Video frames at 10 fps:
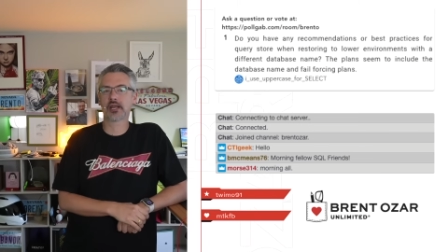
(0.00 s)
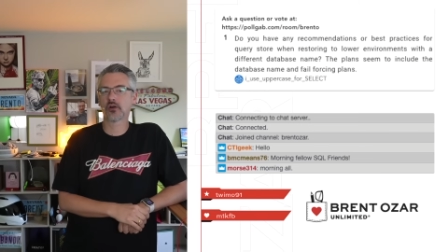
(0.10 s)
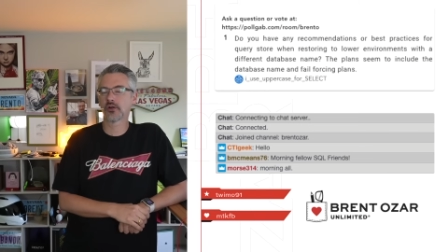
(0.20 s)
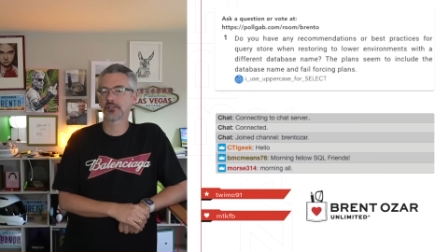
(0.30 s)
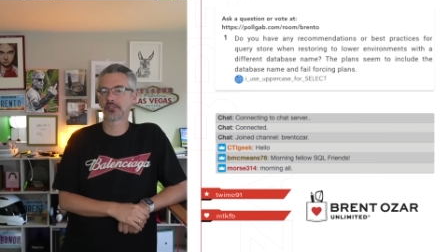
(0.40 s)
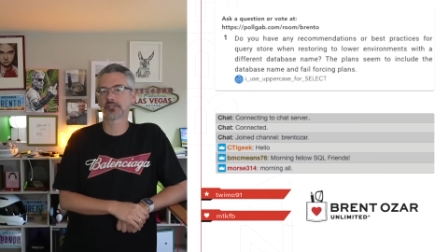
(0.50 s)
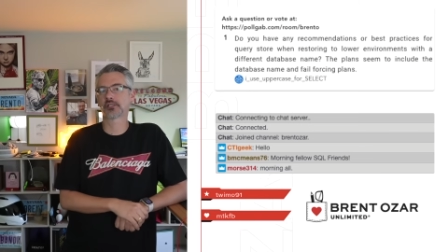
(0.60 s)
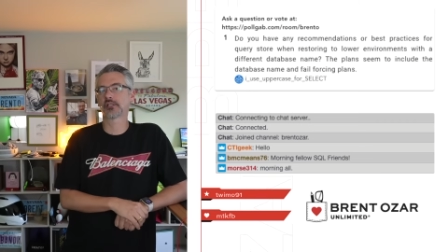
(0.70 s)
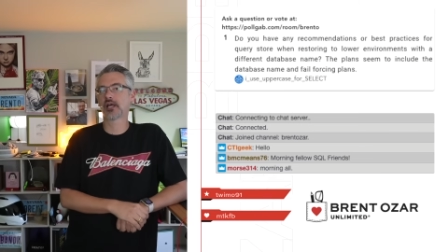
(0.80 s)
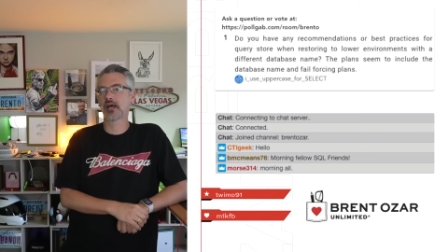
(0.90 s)
Erin
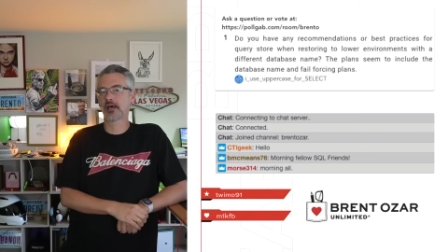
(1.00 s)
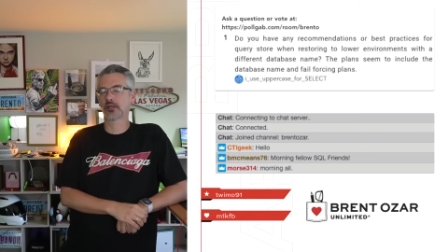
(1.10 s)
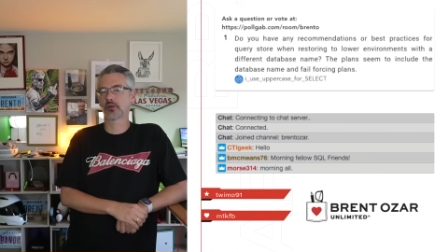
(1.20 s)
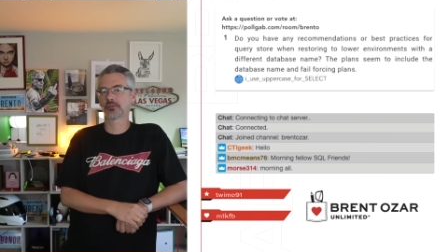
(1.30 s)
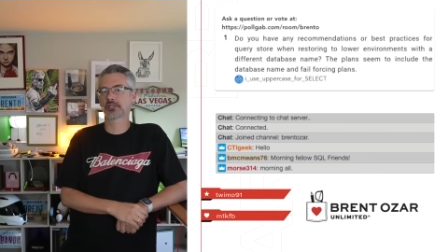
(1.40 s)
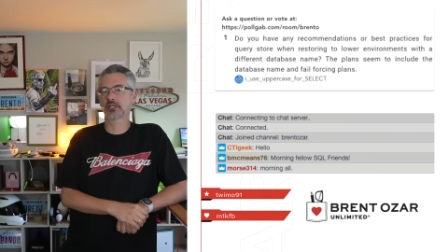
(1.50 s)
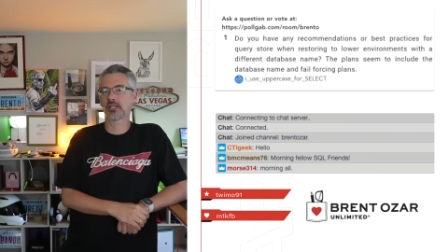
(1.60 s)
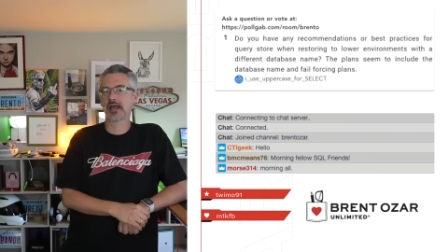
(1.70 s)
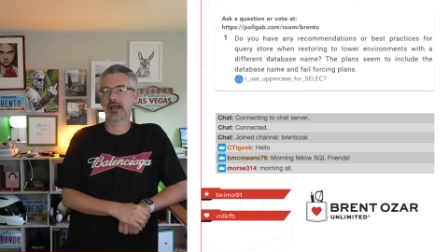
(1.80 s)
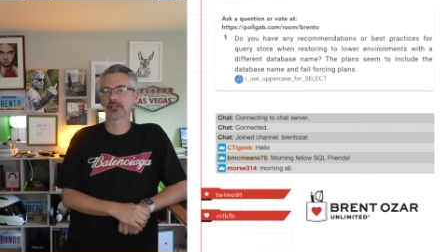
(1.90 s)
Stellato's
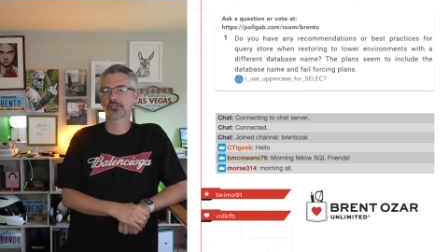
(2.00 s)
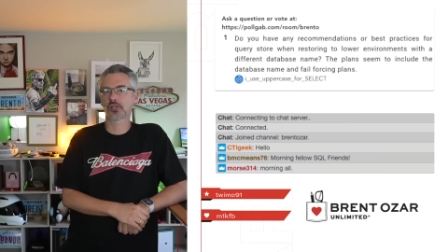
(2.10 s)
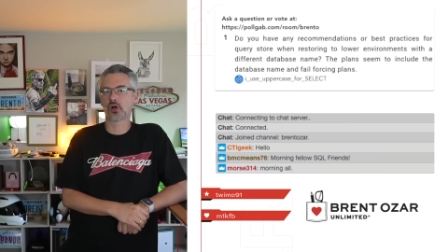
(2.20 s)
class